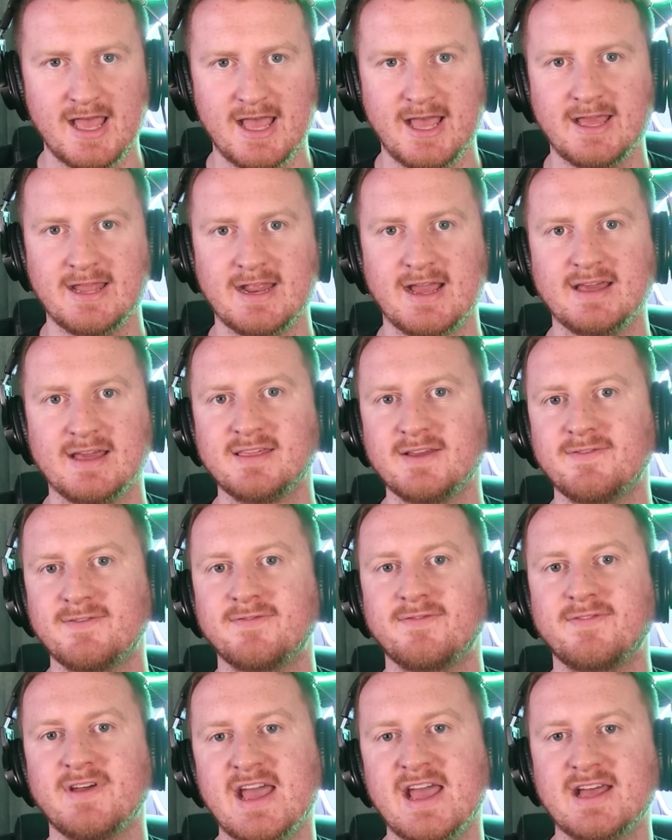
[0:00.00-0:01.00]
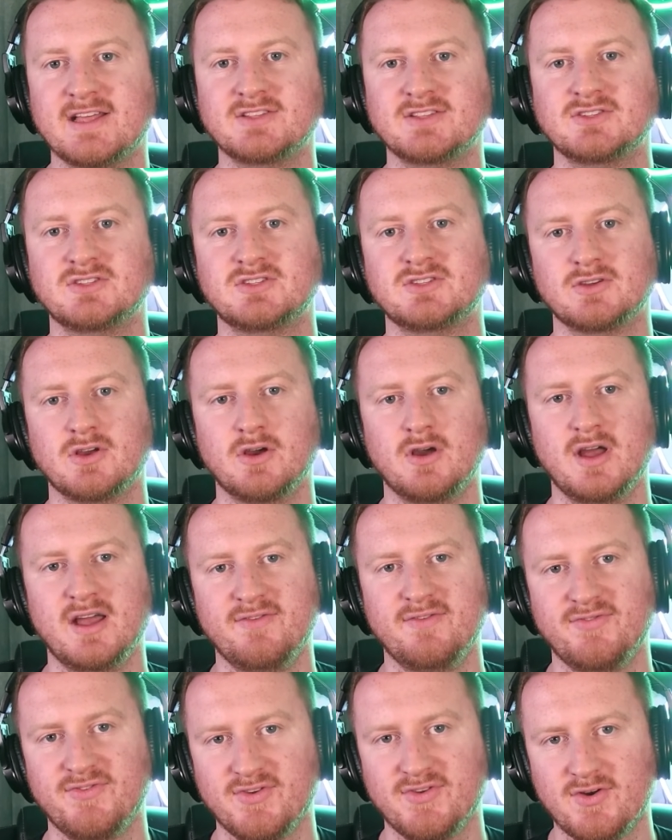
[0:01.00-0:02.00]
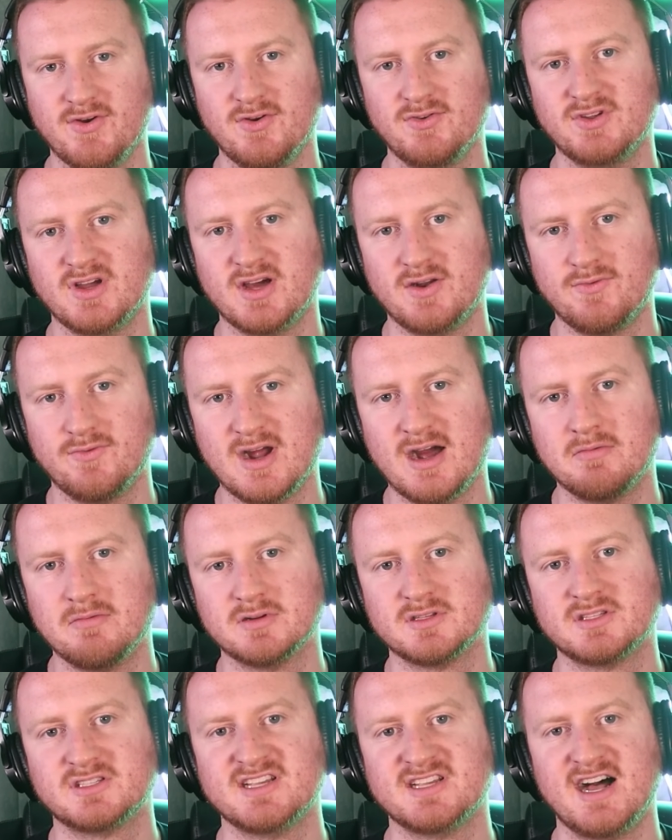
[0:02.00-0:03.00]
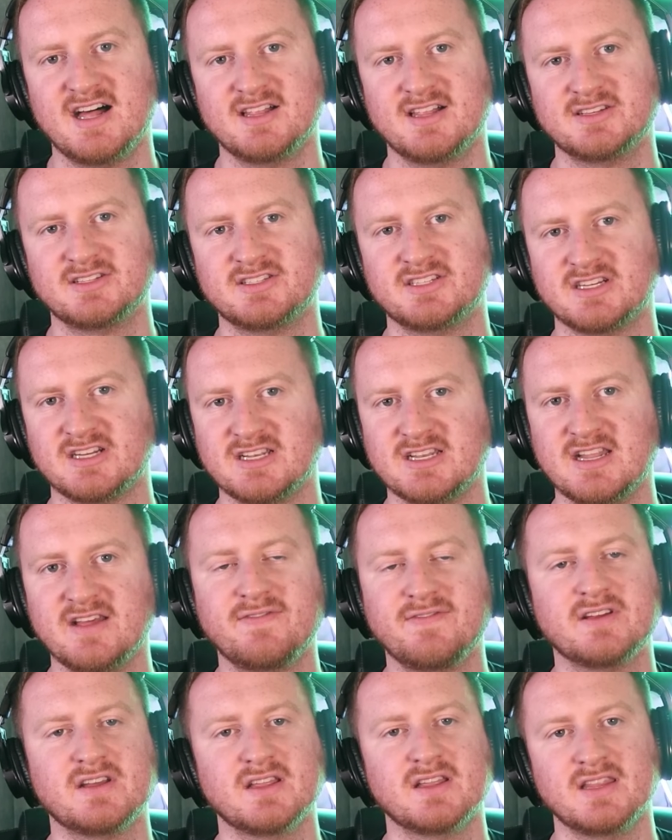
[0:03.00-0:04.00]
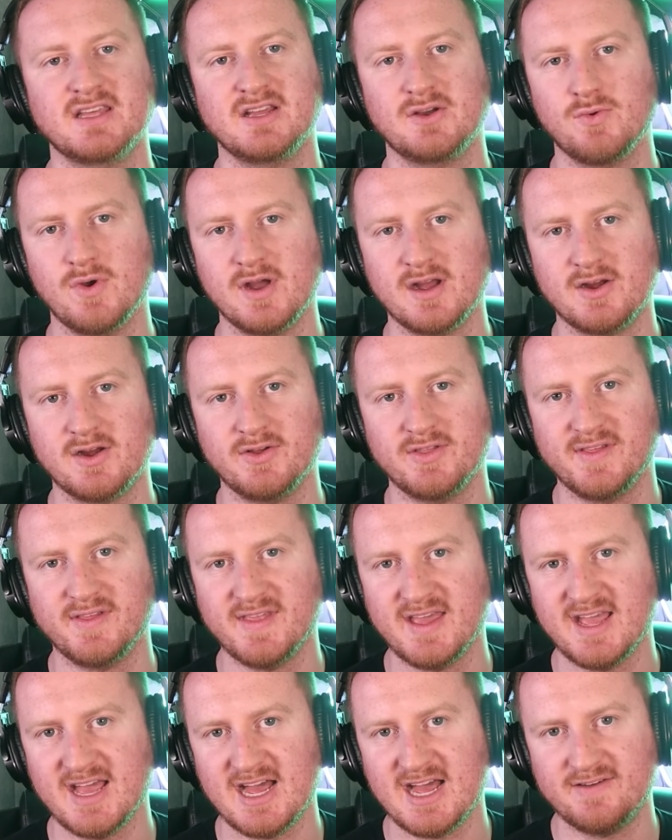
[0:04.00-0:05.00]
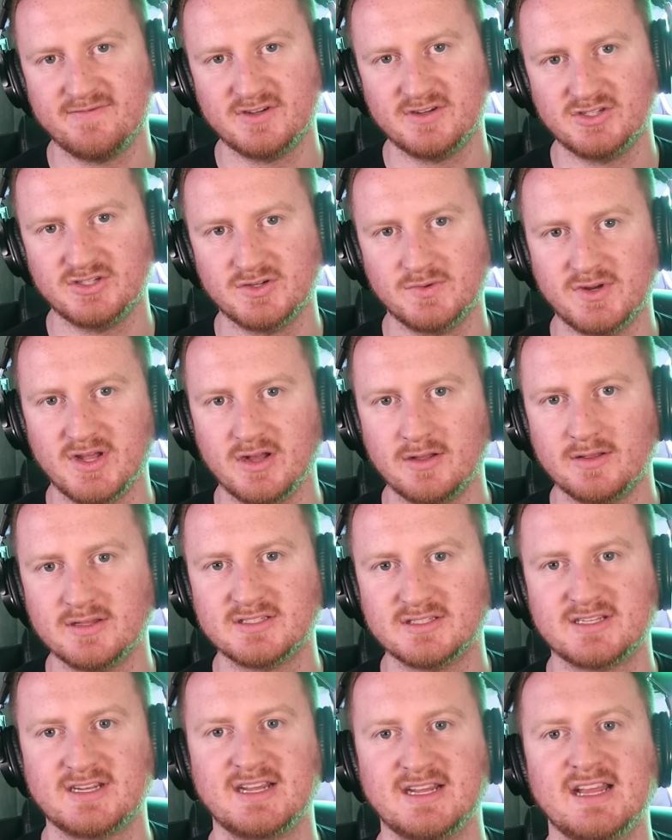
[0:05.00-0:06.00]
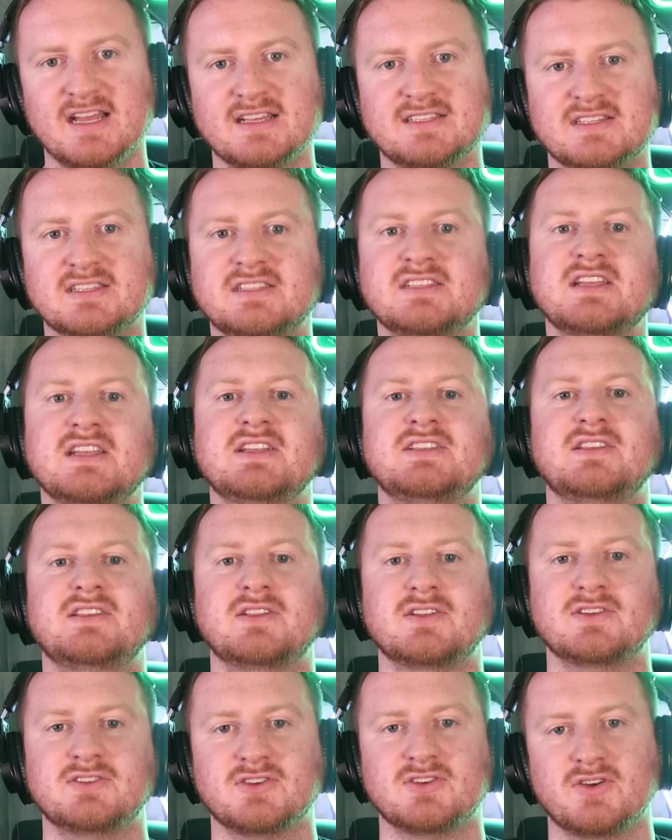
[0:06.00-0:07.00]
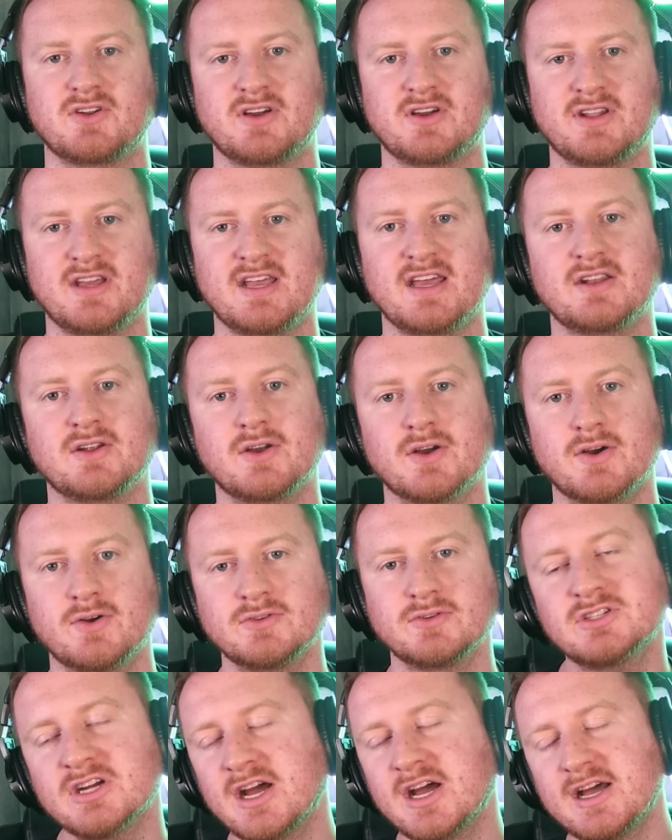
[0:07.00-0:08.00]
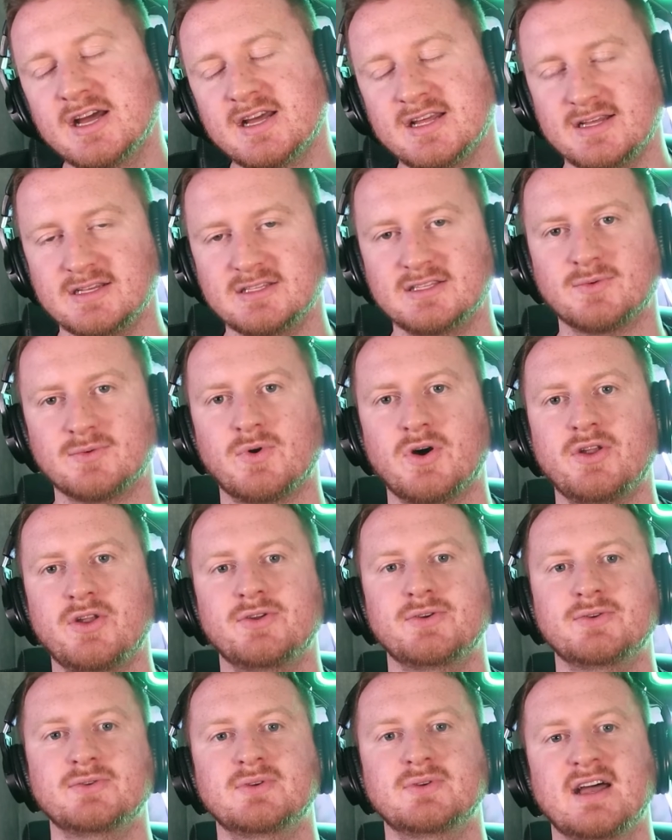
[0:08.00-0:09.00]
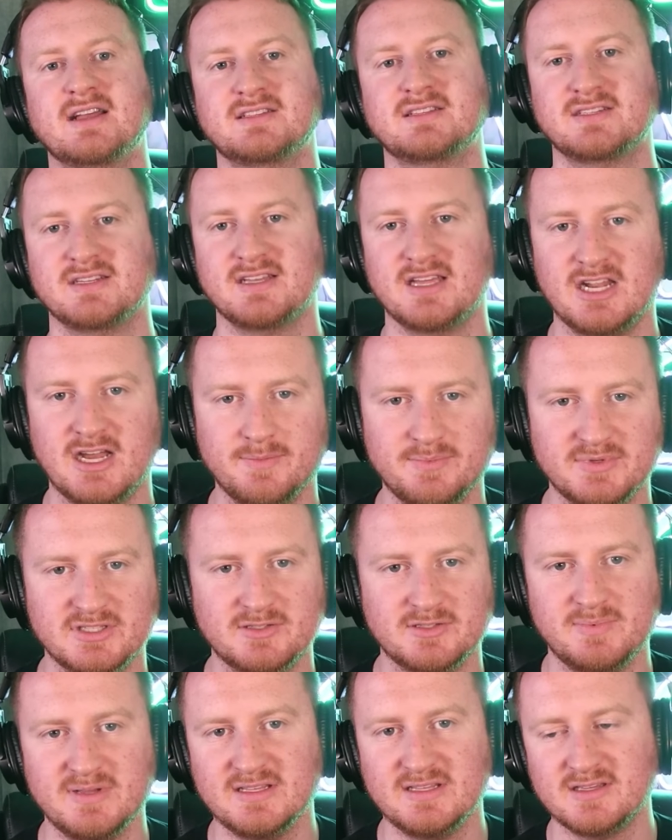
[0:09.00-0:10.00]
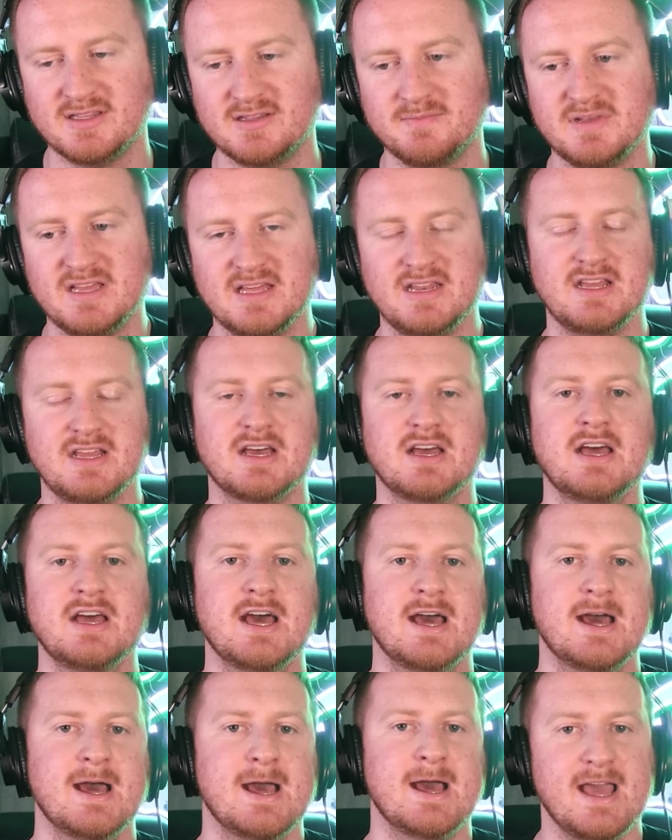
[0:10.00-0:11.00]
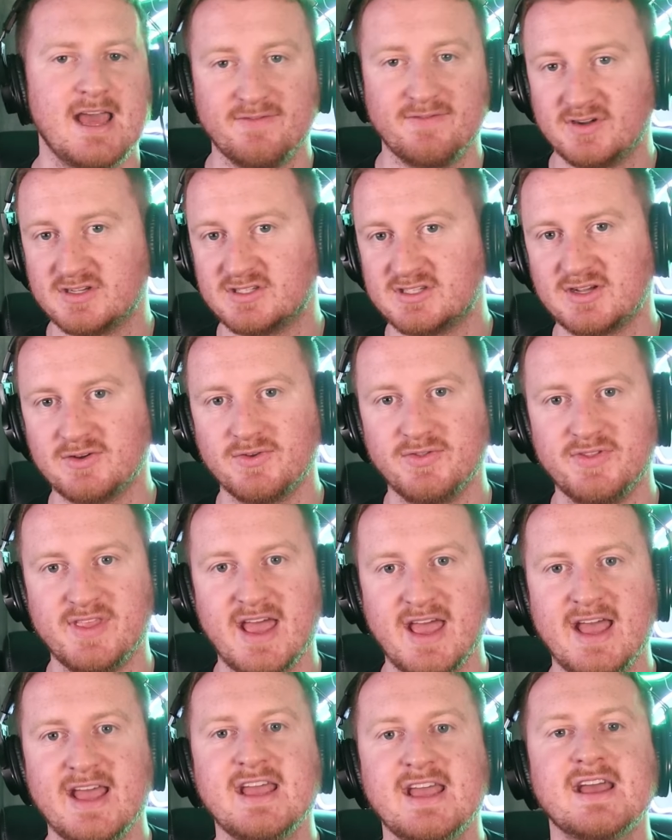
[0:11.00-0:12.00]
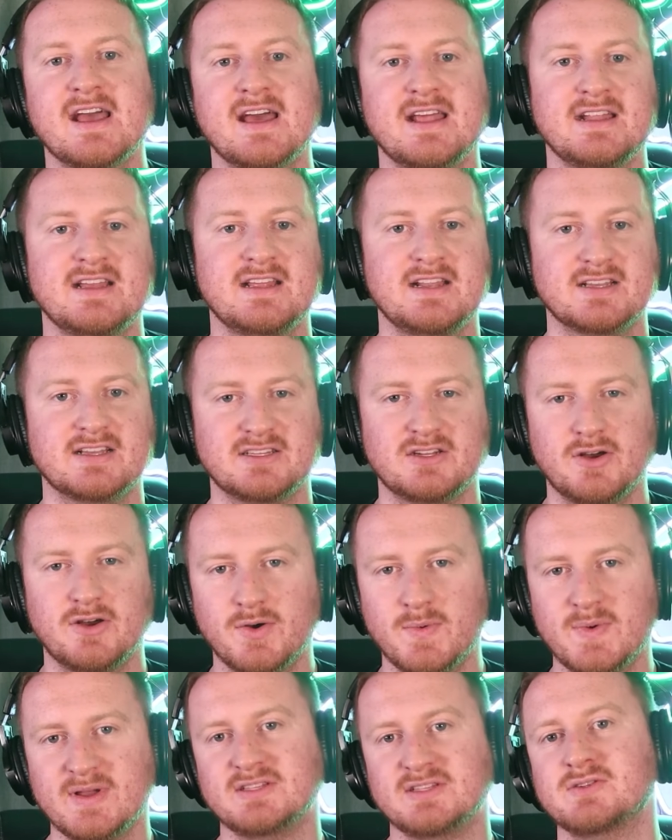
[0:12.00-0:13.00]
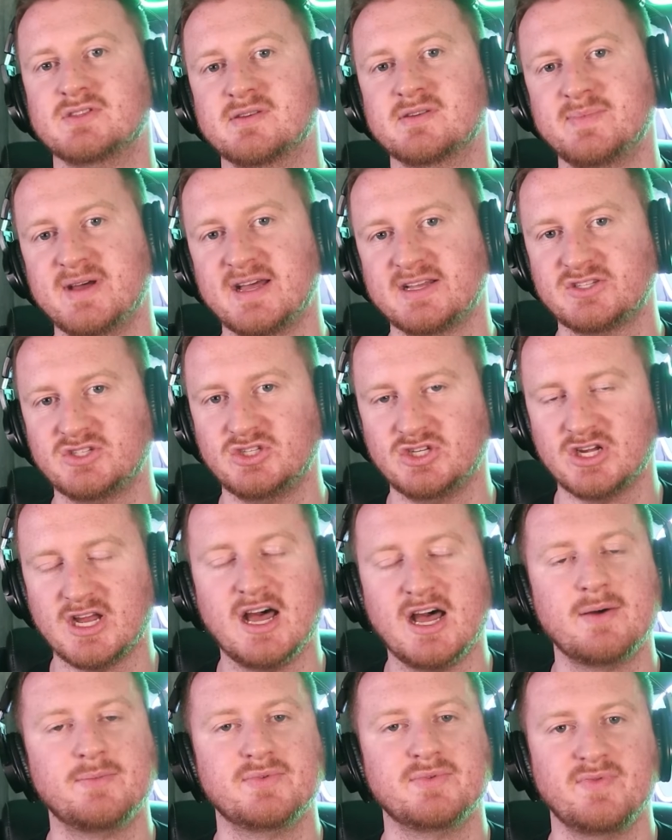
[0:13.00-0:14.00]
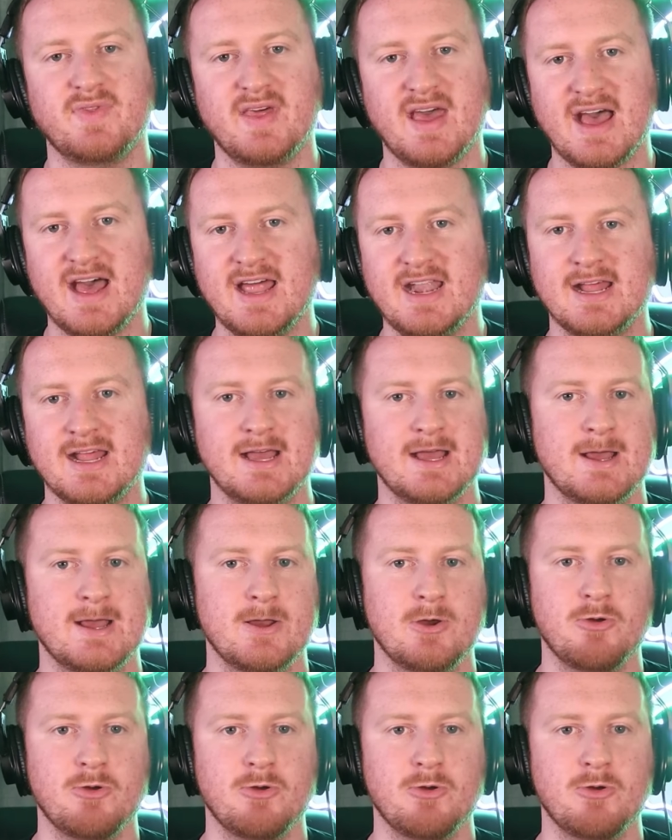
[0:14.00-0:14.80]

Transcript: And I think fans have turned on Robert Saleh significantly quicker than they have on Joe Douglas. And I guess it's easy to turn on a head coach. He's the one who has to get up and speak to the media every single day, and he doesn't always do the best job of that.